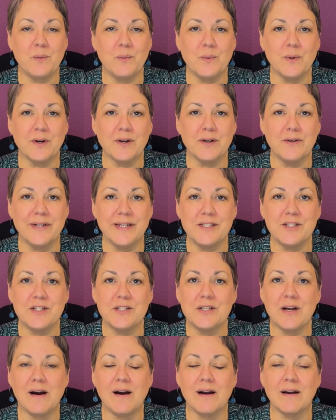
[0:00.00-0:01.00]
we're going to
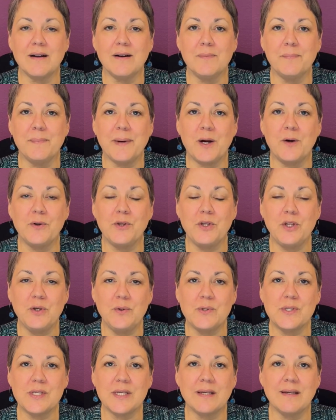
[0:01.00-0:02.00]
talk about
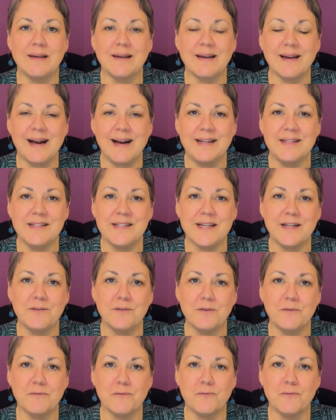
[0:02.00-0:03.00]
using
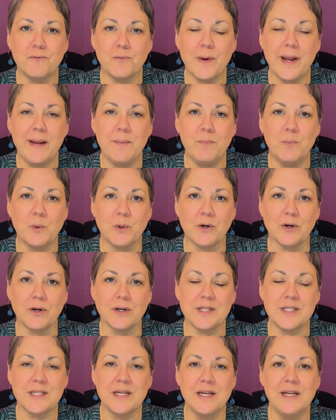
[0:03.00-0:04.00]
content
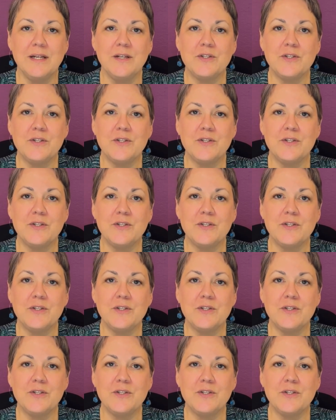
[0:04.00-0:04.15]
frameworks